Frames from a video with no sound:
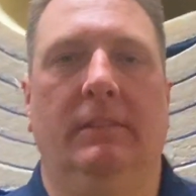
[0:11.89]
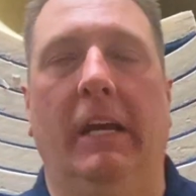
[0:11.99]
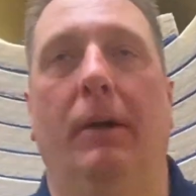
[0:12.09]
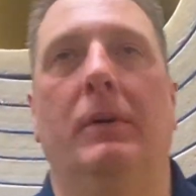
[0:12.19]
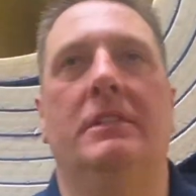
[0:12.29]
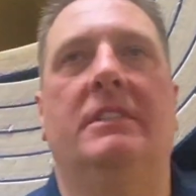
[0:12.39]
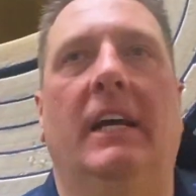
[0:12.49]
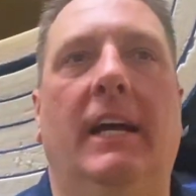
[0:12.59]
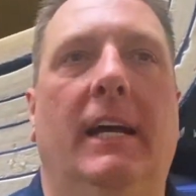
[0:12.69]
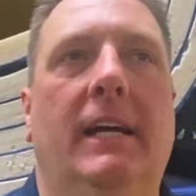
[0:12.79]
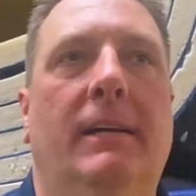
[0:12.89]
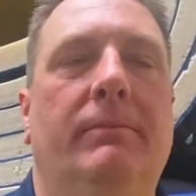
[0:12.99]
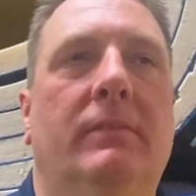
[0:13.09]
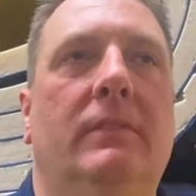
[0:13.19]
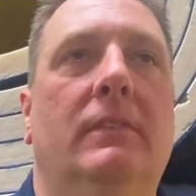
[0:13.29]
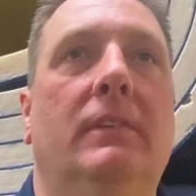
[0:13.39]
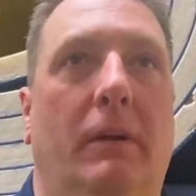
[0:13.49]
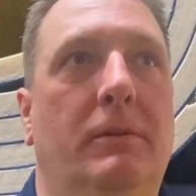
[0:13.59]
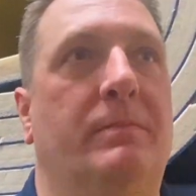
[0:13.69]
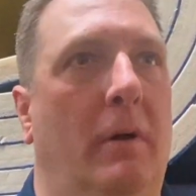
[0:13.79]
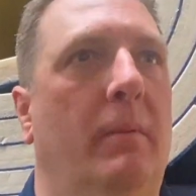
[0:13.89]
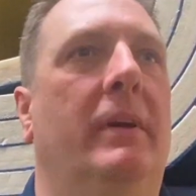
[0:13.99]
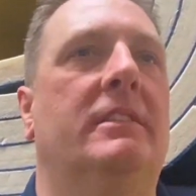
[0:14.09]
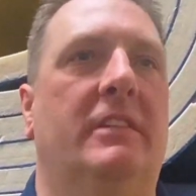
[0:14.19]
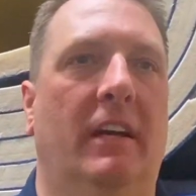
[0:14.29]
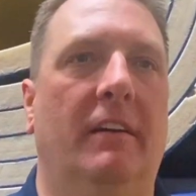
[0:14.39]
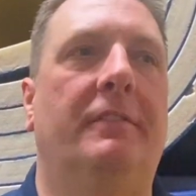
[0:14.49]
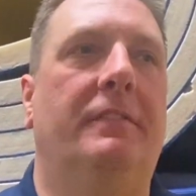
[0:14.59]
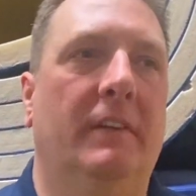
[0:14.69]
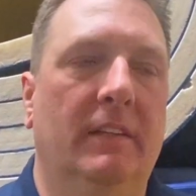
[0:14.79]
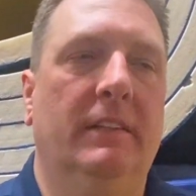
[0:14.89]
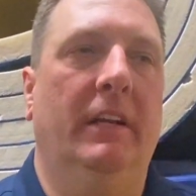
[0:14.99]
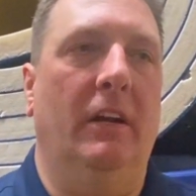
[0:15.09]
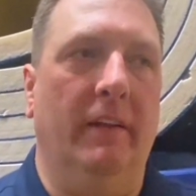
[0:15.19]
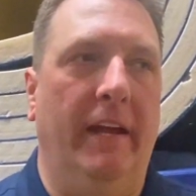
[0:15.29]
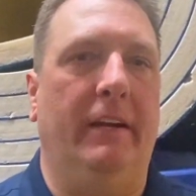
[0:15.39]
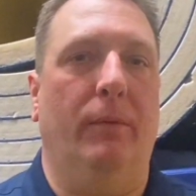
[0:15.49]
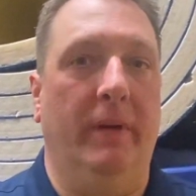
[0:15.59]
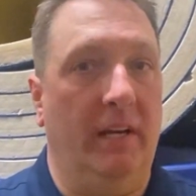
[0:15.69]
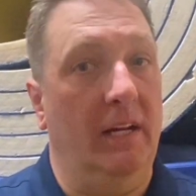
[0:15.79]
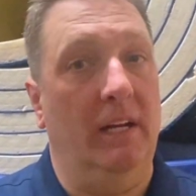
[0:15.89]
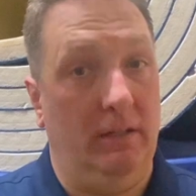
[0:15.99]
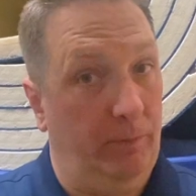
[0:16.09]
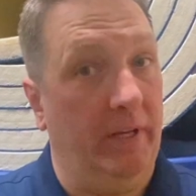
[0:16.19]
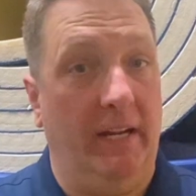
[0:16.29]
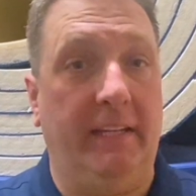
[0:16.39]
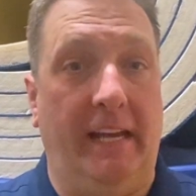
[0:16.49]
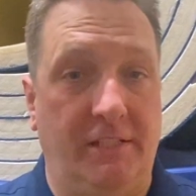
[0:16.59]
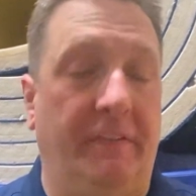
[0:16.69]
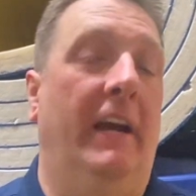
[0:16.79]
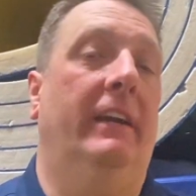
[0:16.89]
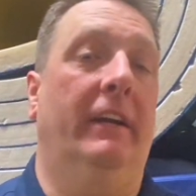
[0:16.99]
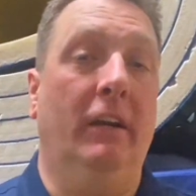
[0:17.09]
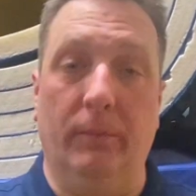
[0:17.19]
There was uh, there was moments of you know like are we gonna we gonna catch fire here?